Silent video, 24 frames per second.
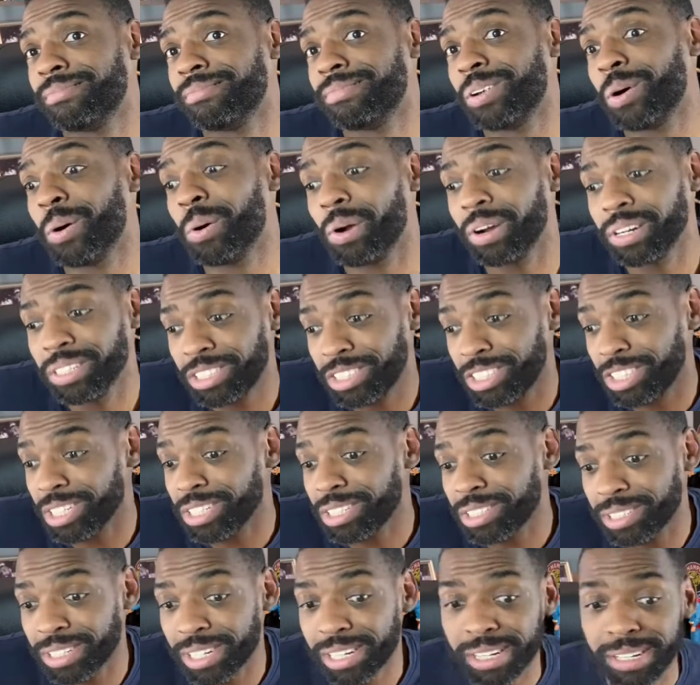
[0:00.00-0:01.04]
Or it's
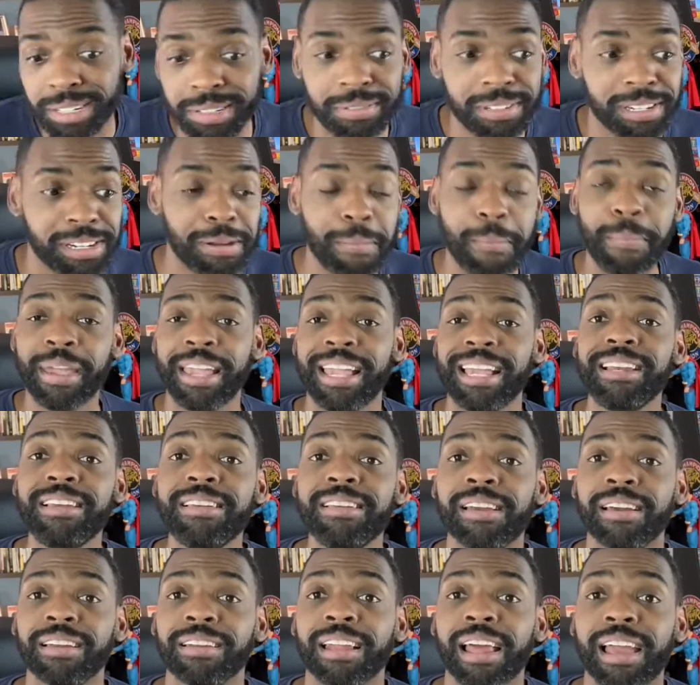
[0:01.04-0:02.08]
just a, uh, an
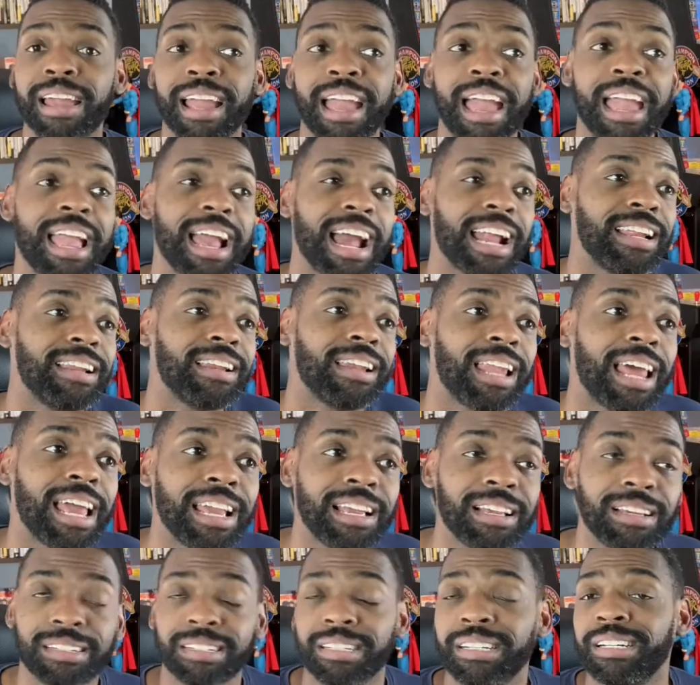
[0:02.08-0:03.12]
opinion like, hey, I didn't
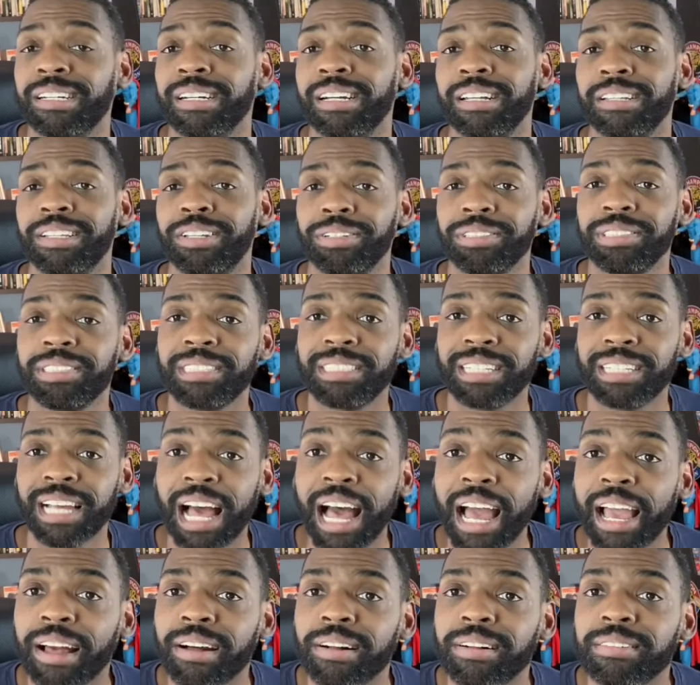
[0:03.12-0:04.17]
like their
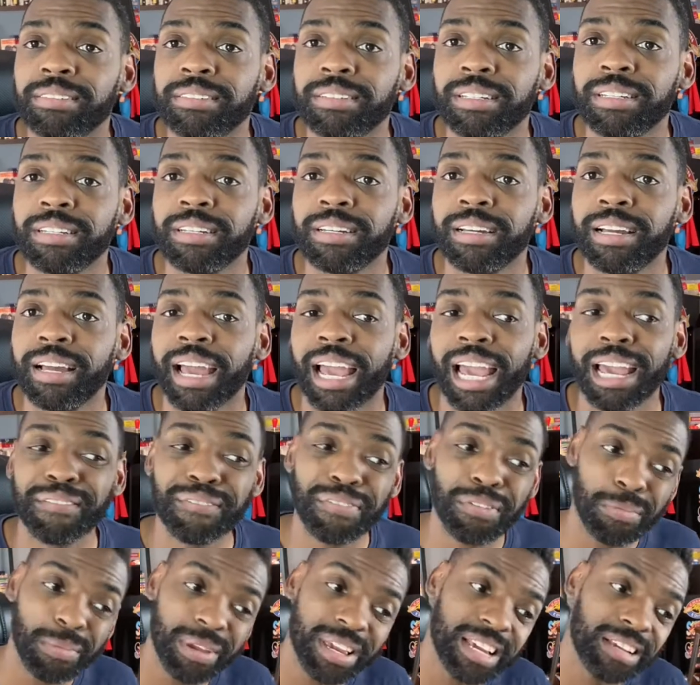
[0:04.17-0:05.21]
style. And
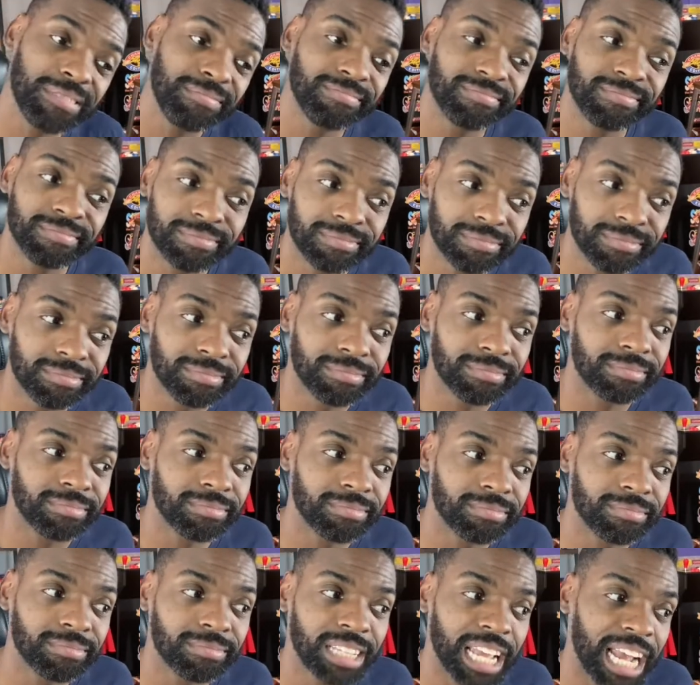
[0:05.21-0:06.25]
for me,
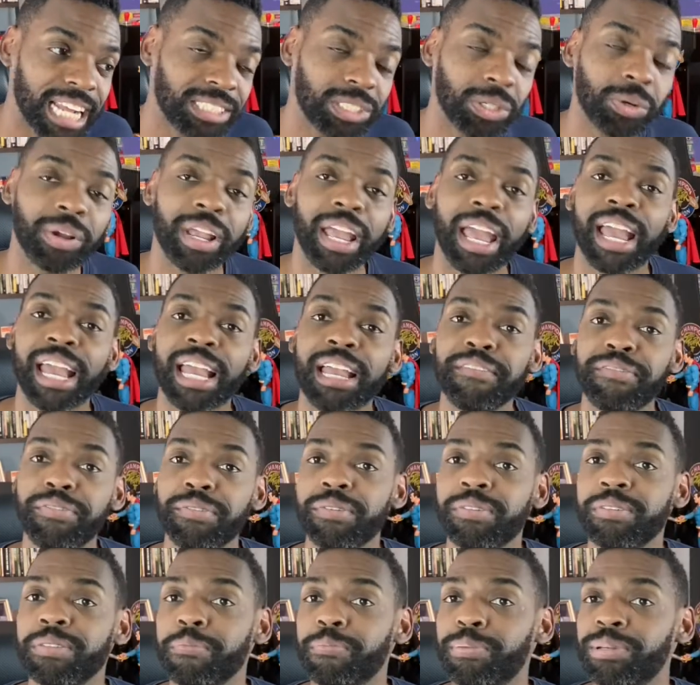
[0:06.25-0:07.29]
that's okay if
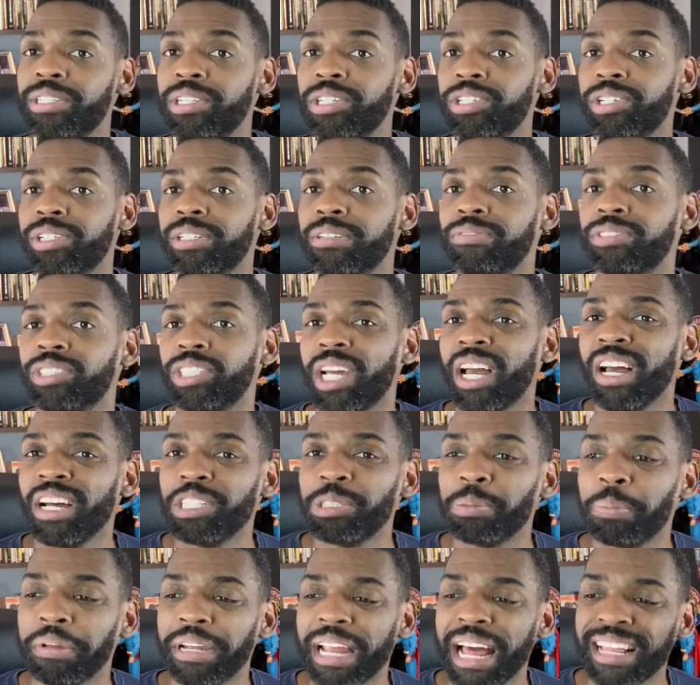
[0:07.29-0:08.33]
you're in the position of
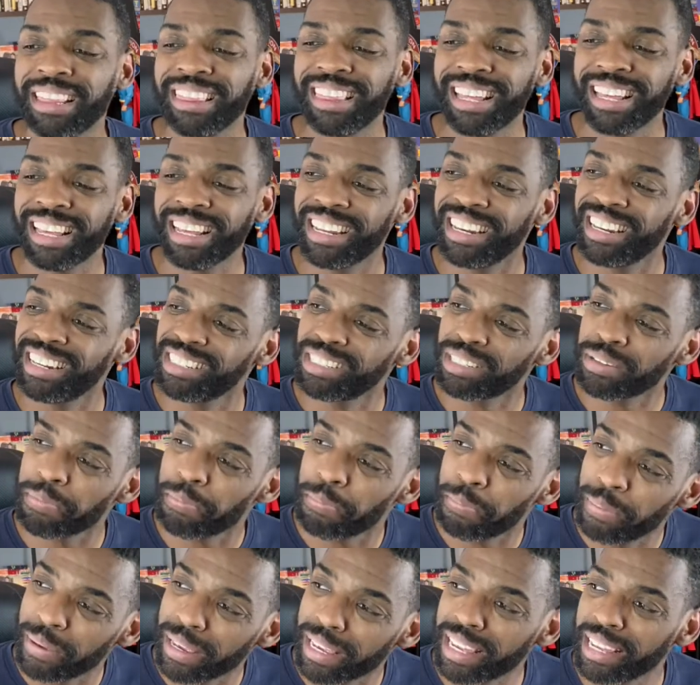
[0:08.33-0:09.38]
judge, but I think it is a
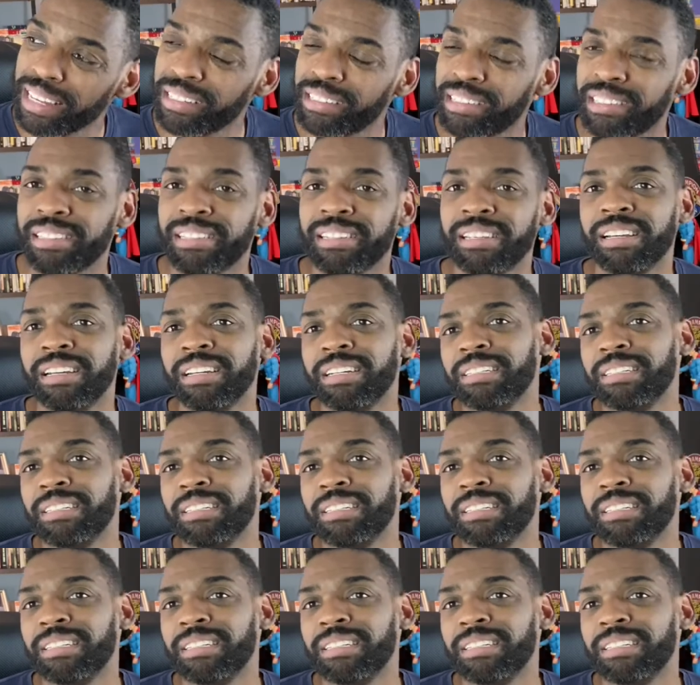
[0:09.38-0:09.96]
bit,